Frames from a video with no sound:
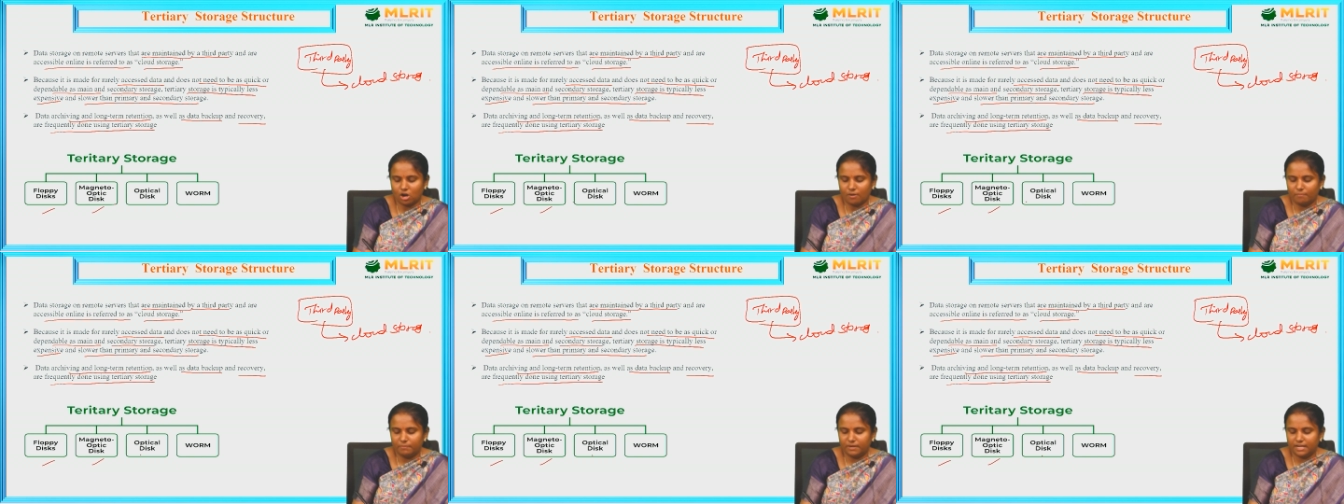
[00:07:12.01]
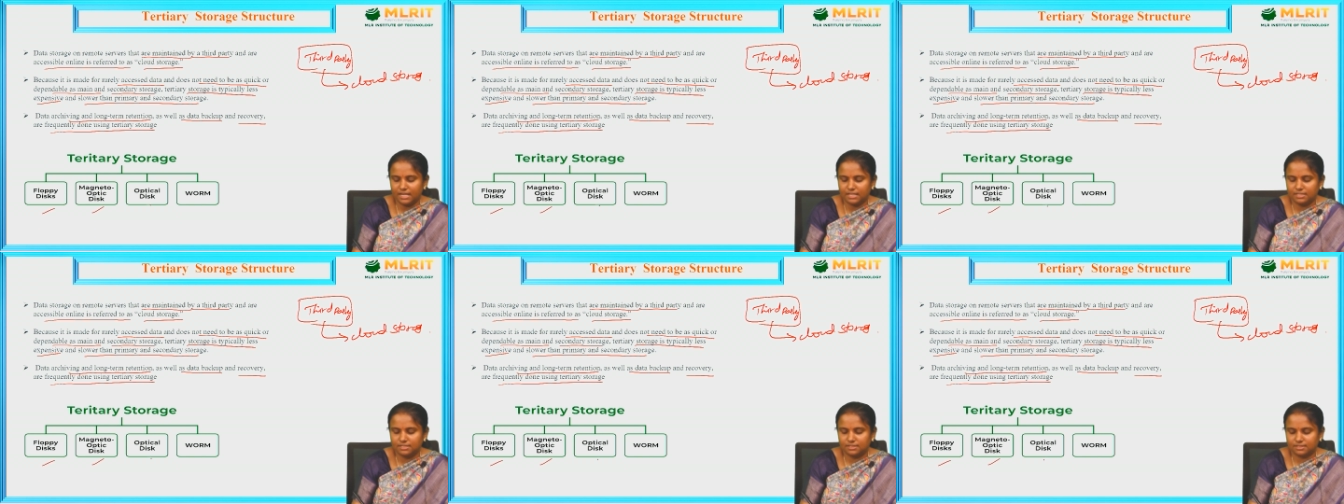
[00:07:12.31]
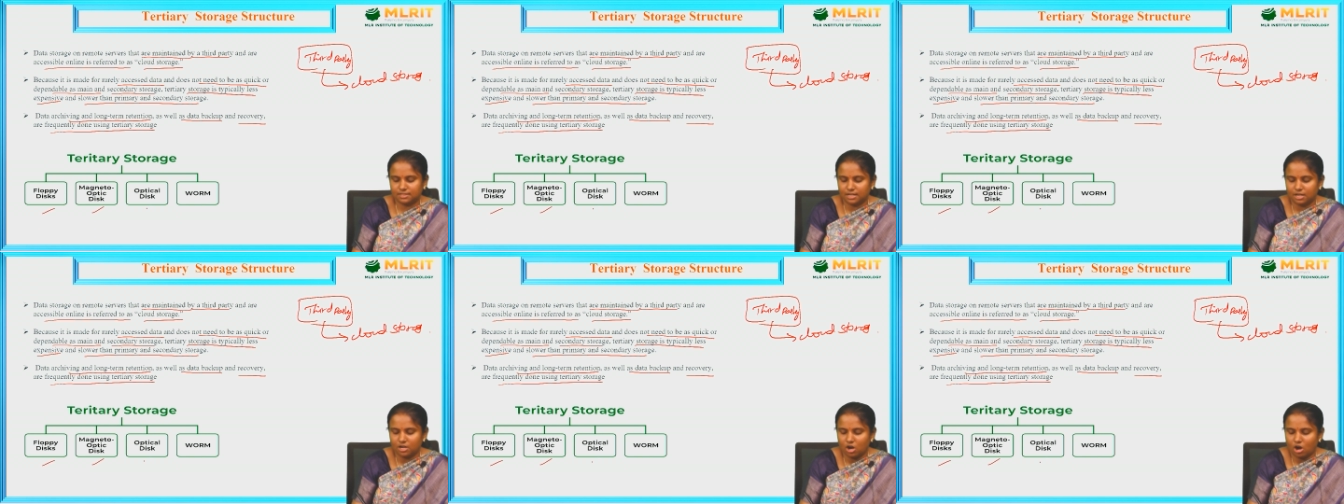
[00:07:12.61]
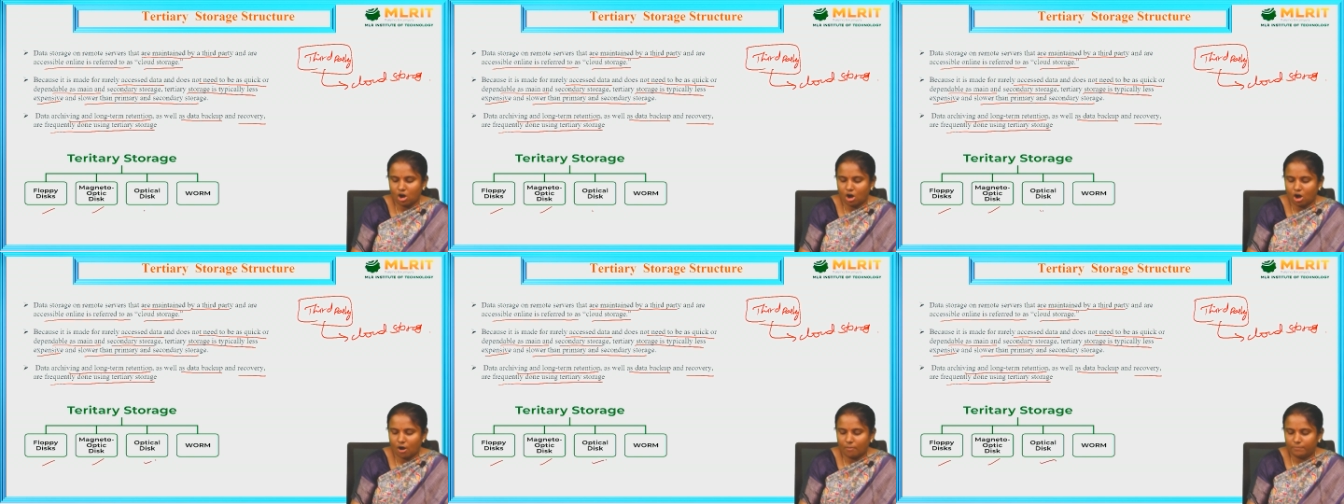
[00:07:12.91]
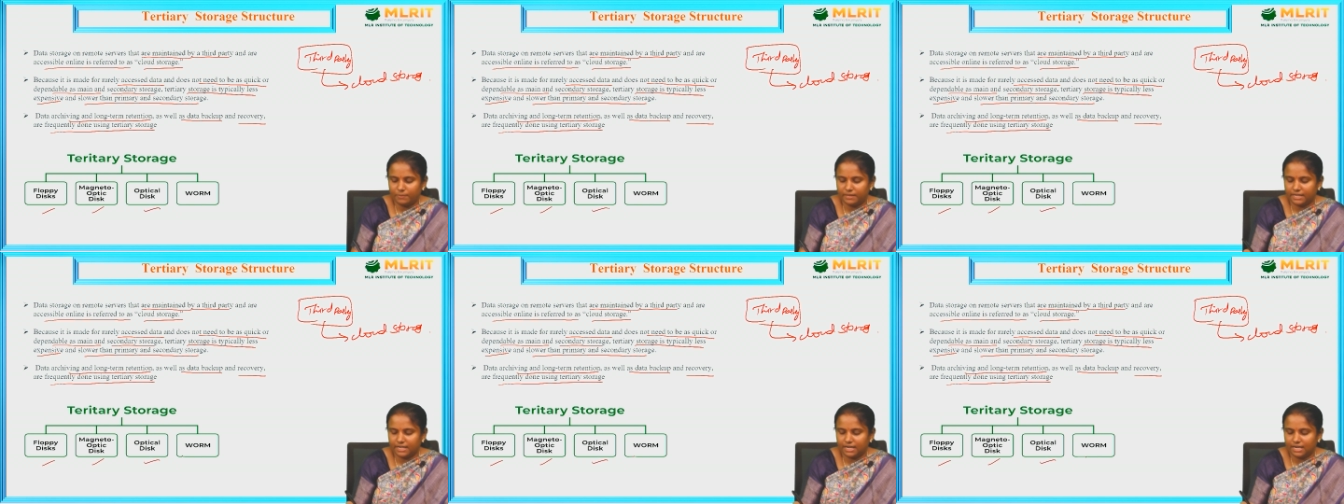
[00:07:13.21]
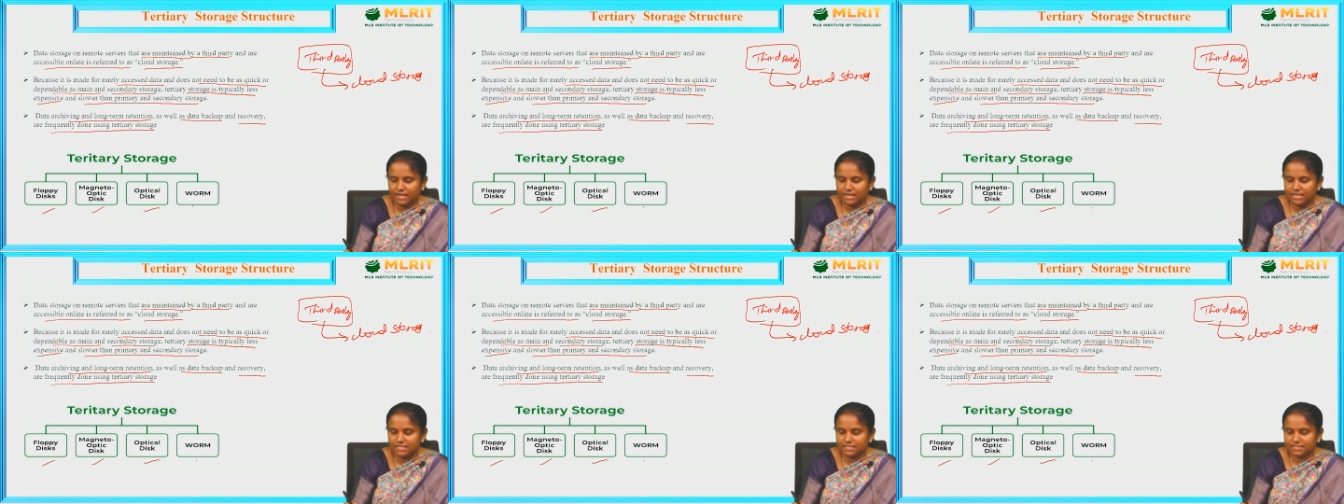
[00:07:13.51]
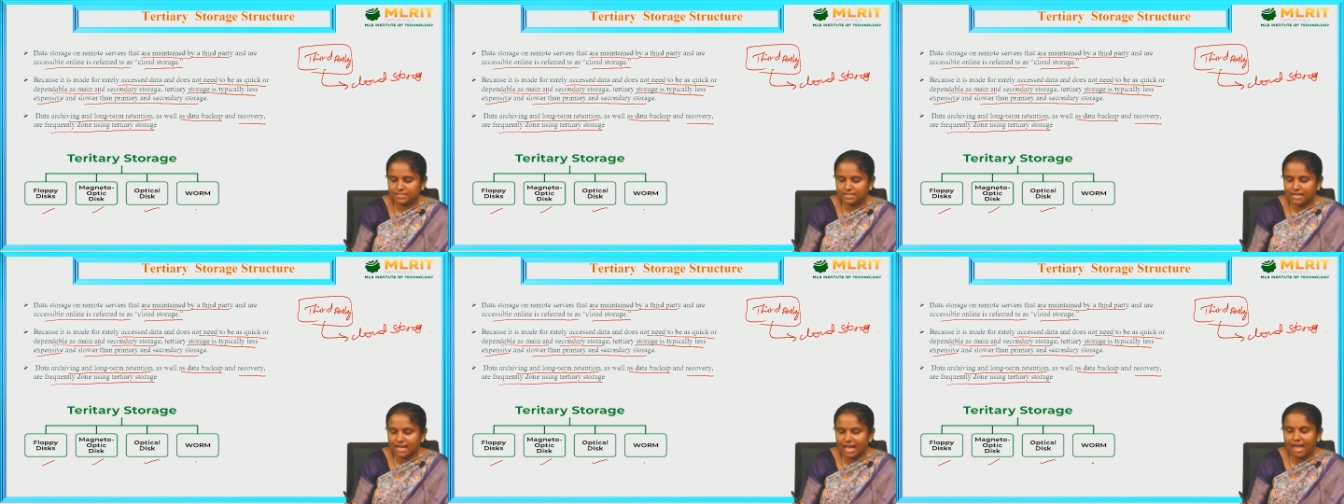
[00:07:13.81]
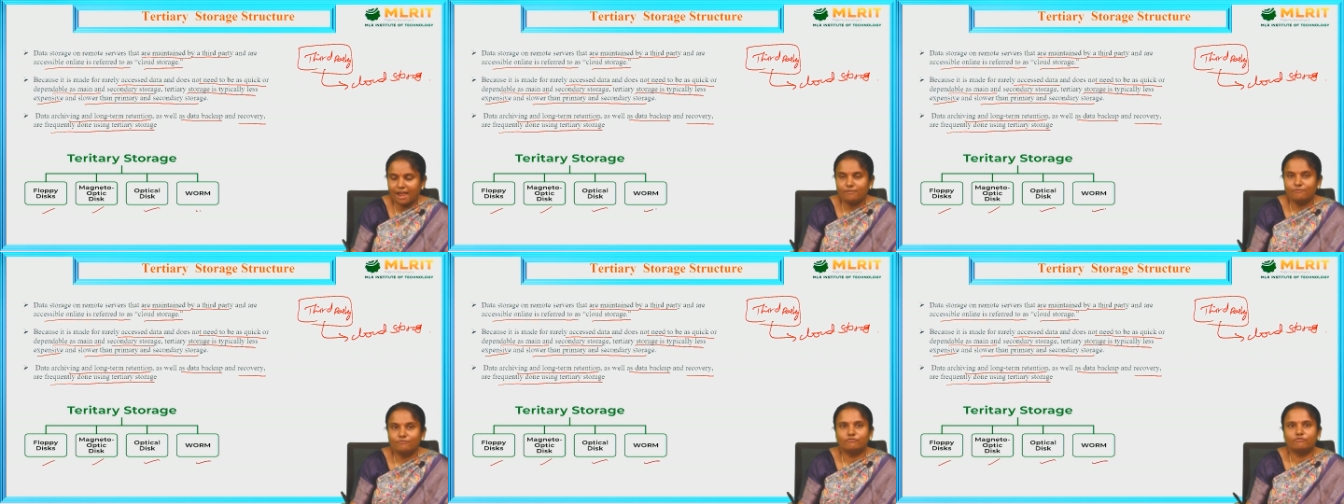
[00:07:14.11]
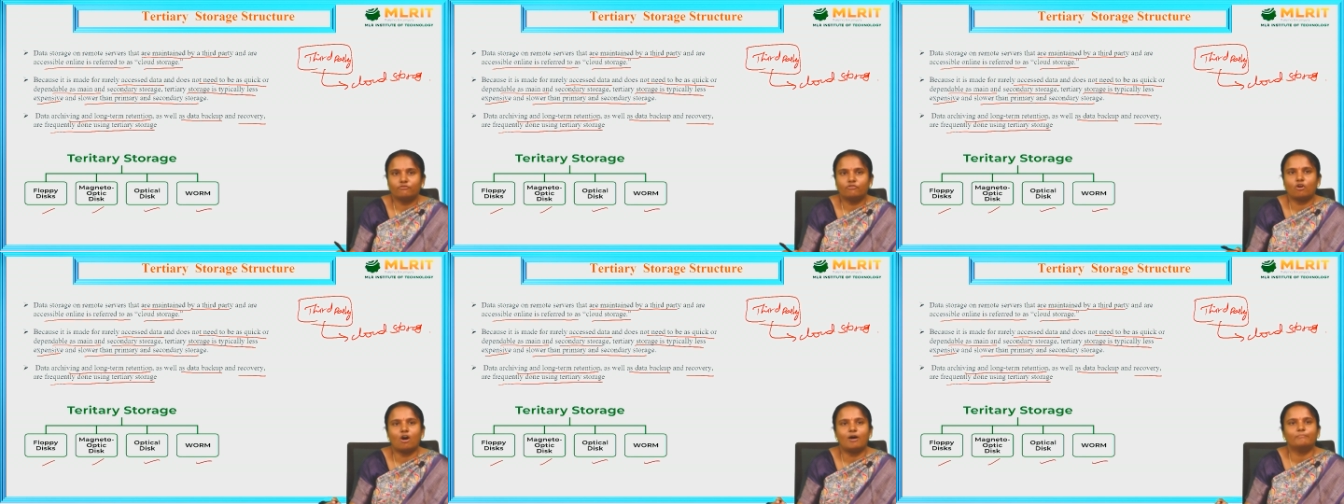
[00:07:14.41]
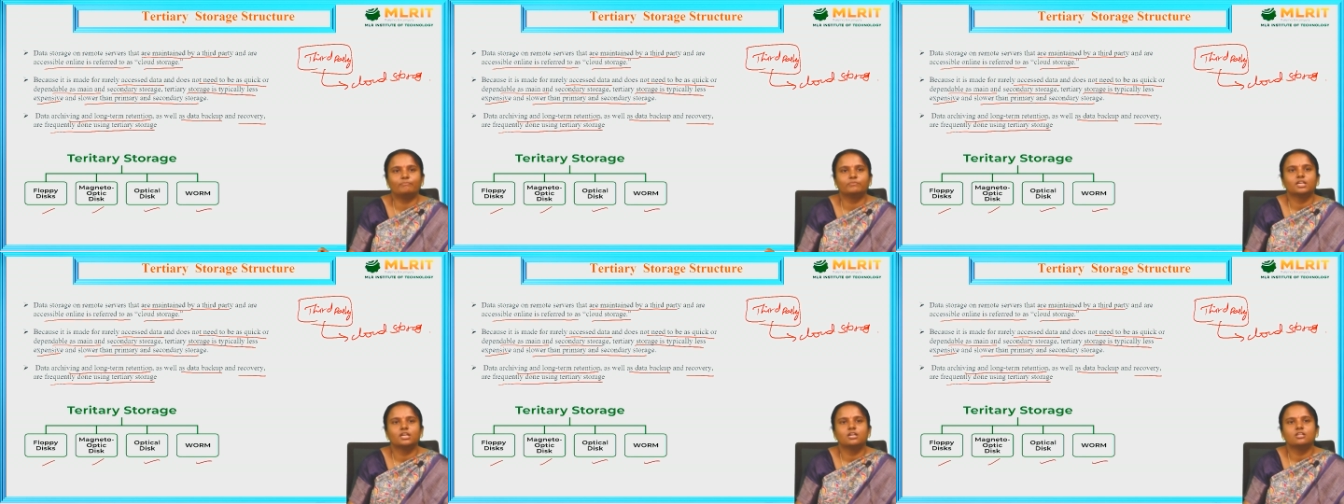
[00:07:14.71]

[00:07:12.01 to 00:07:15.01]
disk, optical disk and WORM.